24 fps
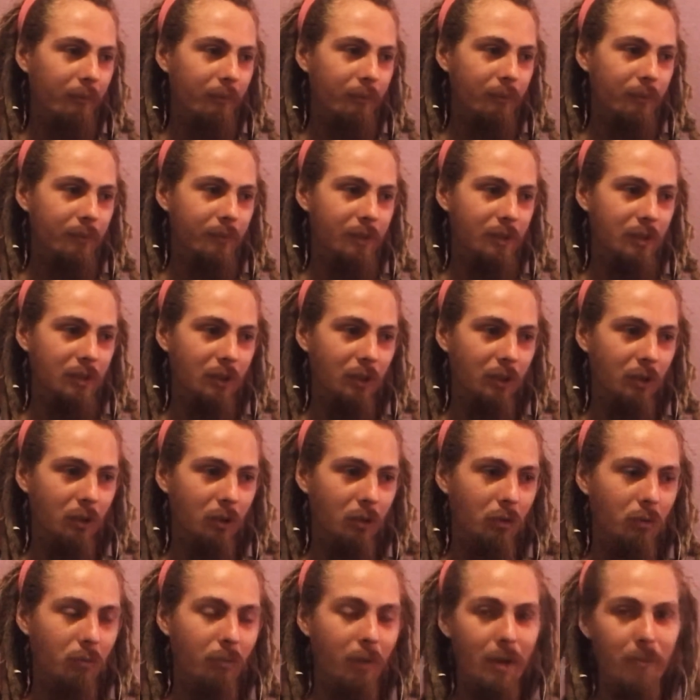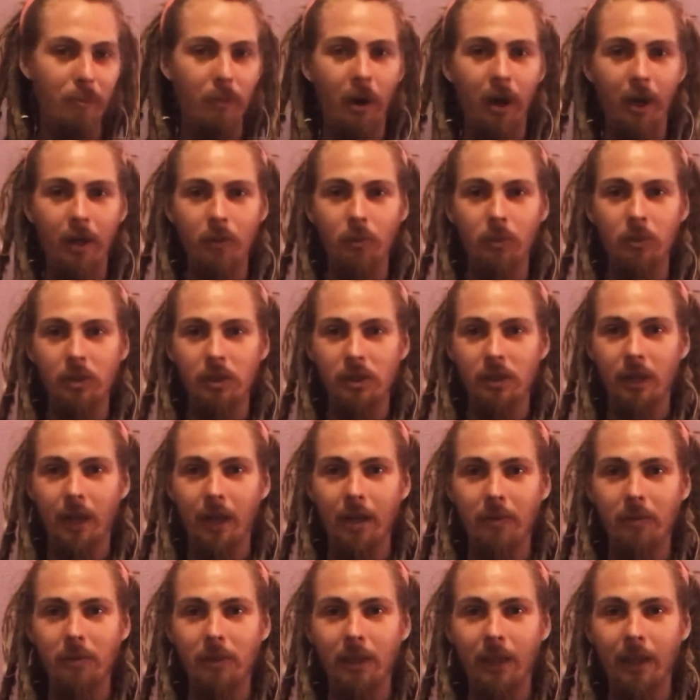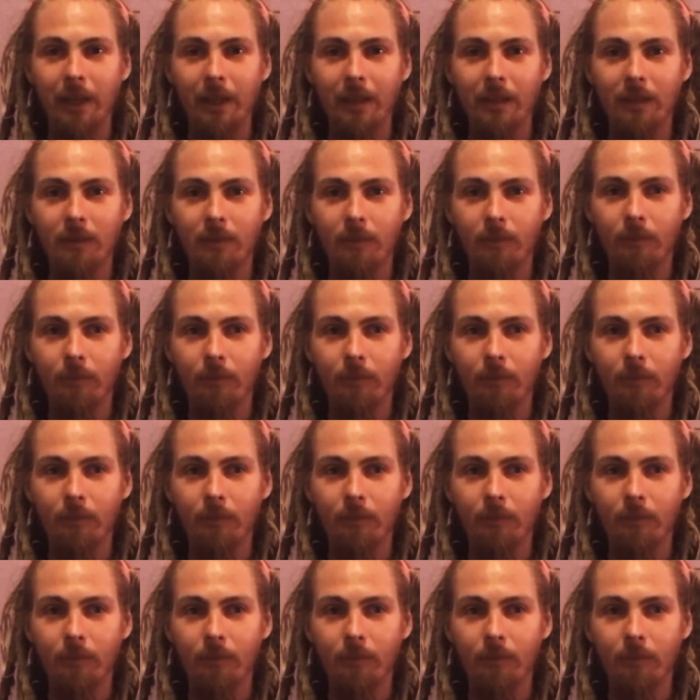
So my body would just kind of be like